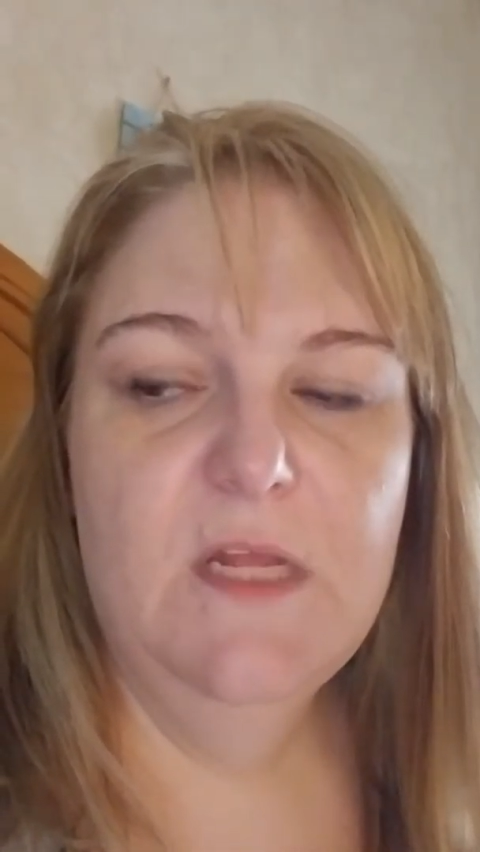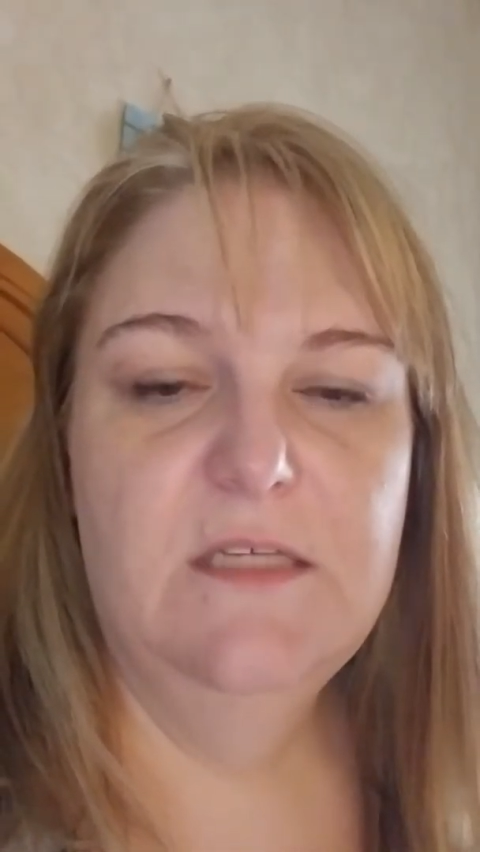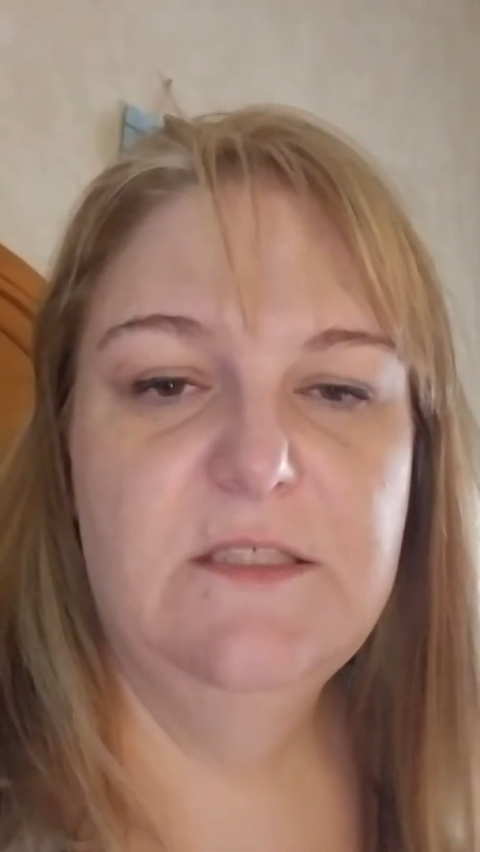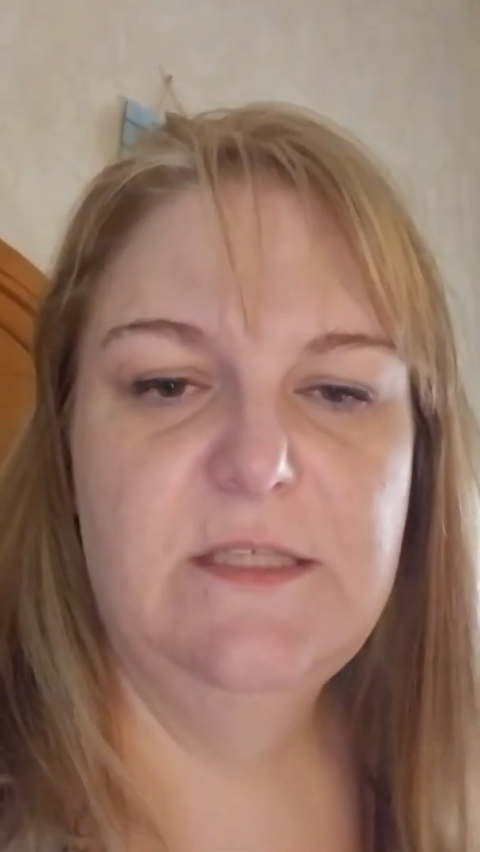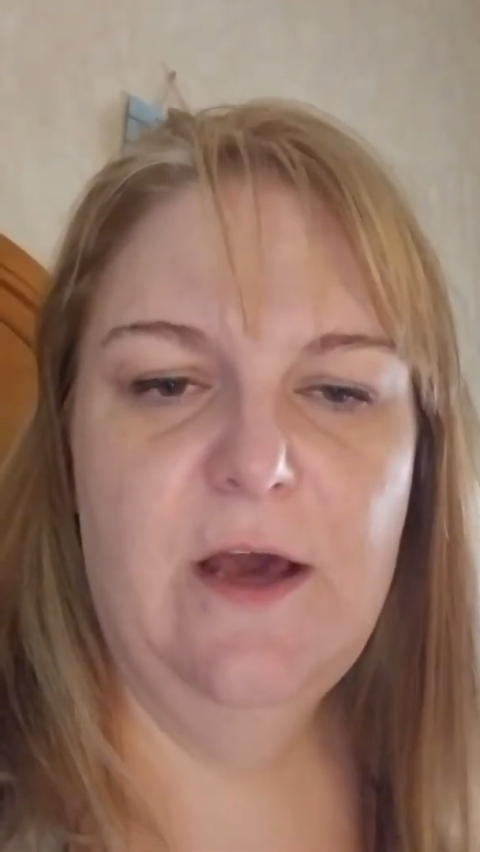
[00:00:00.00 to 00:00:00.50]

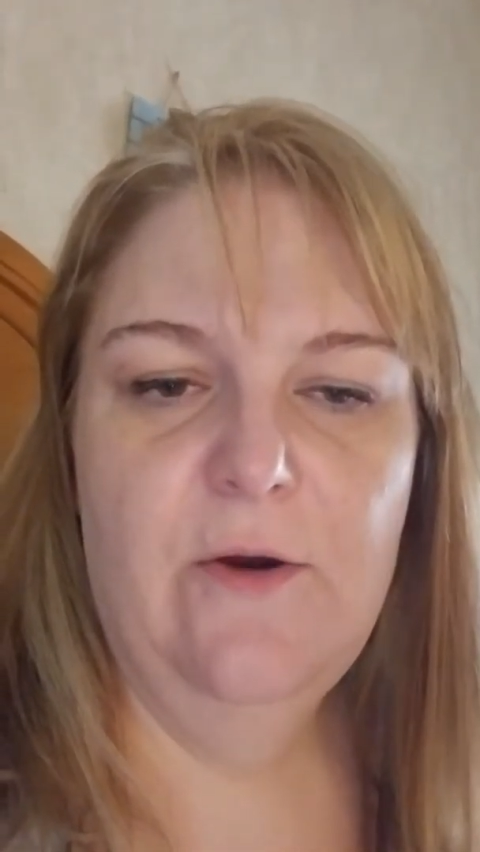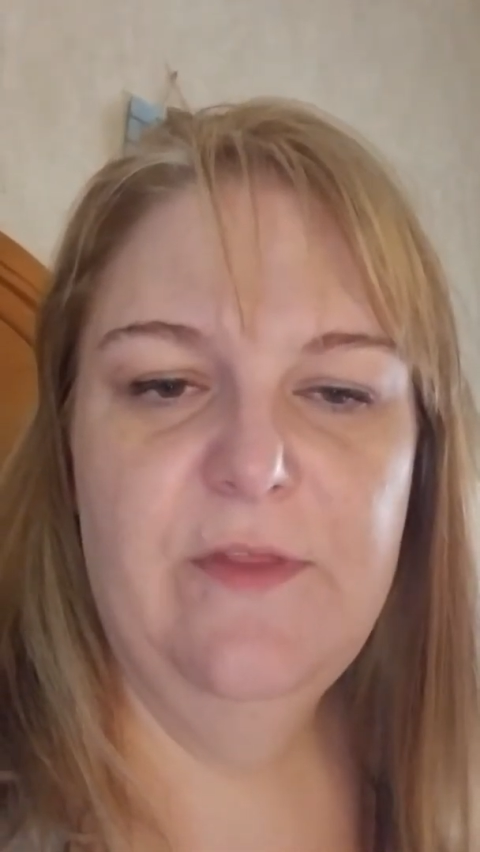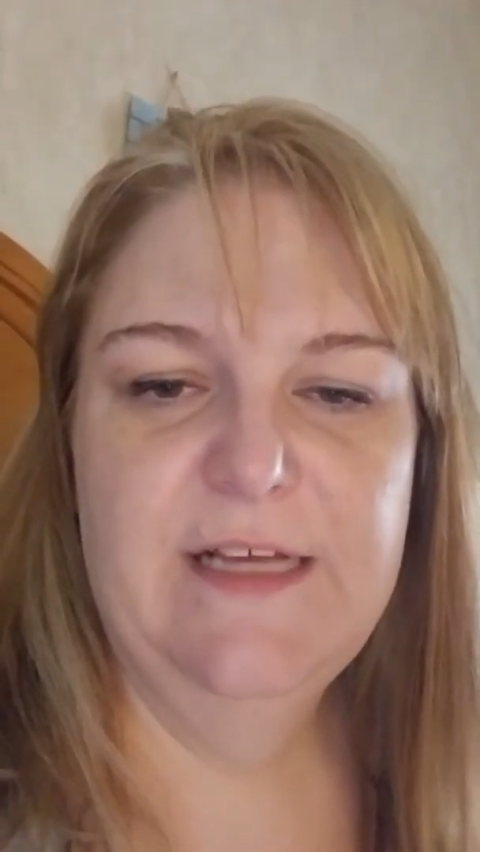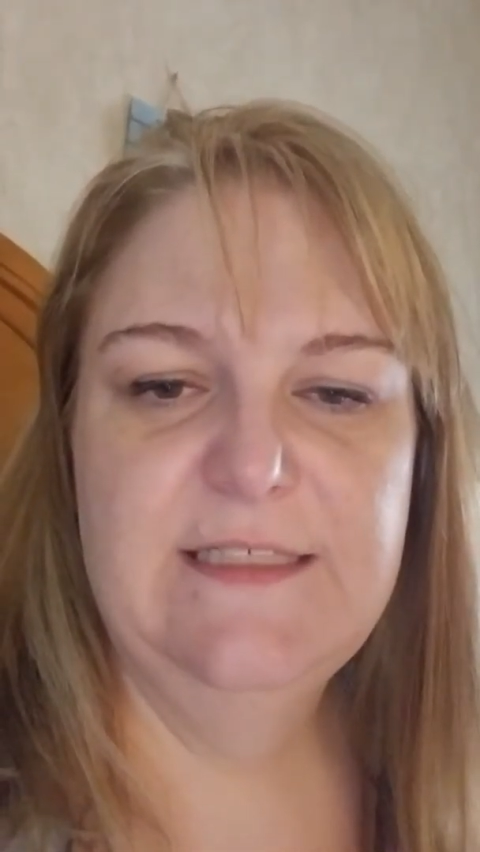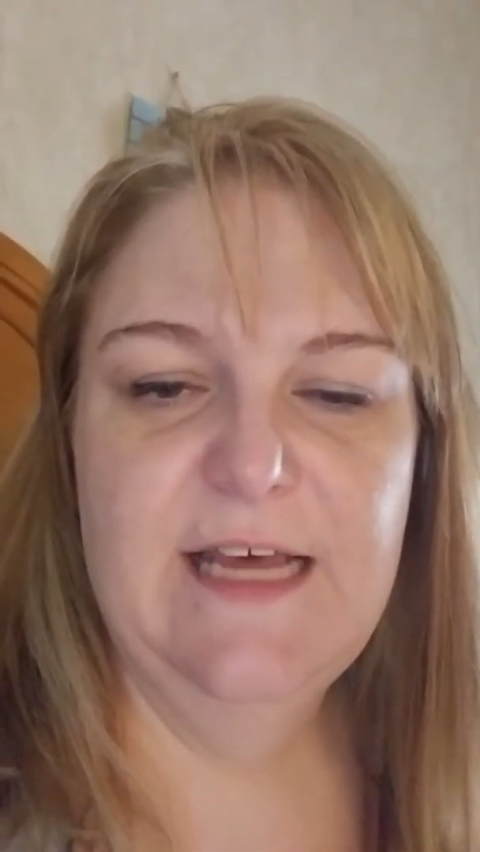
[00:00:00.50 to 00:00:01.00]
So
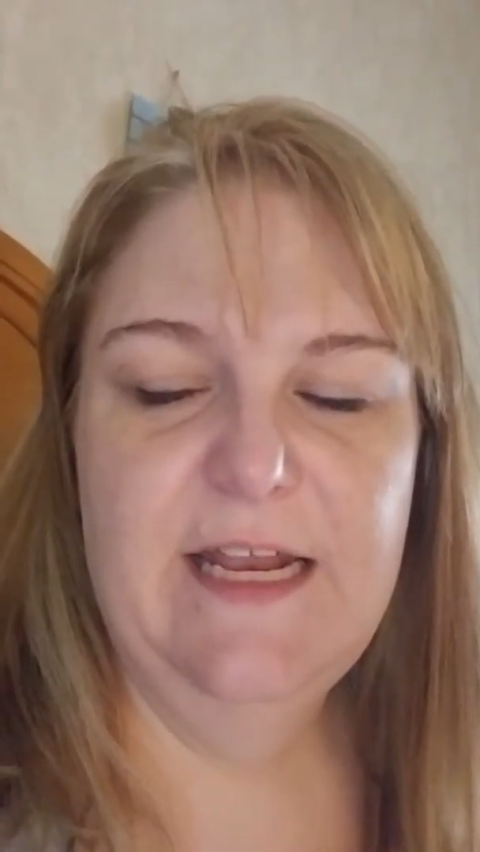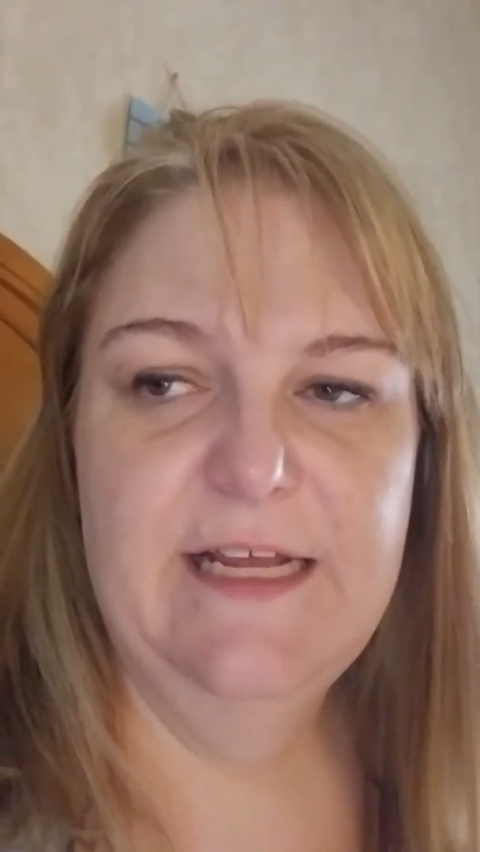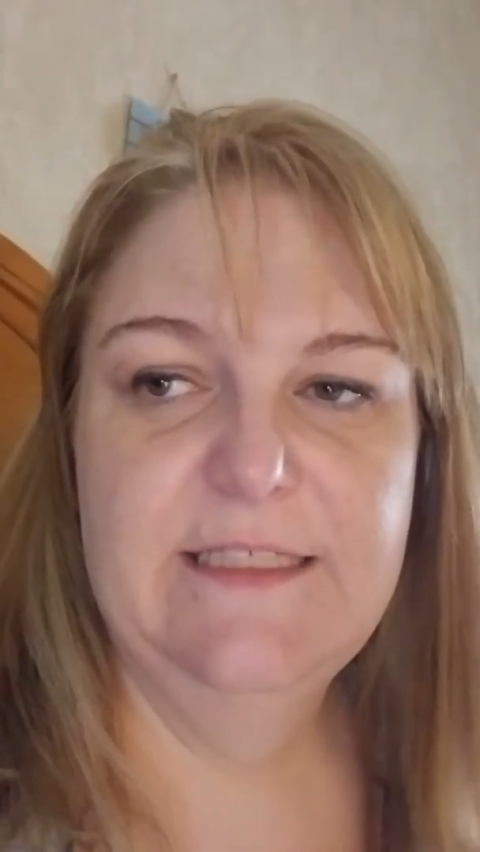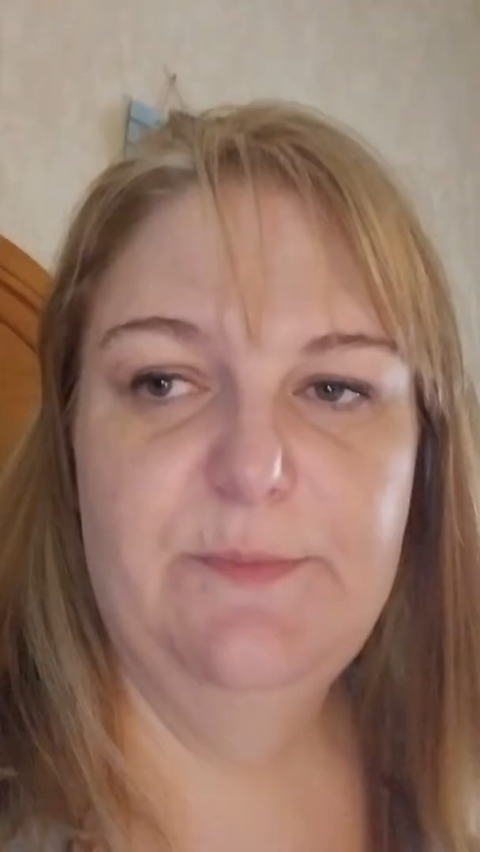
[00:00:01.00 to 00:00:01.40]
they said it's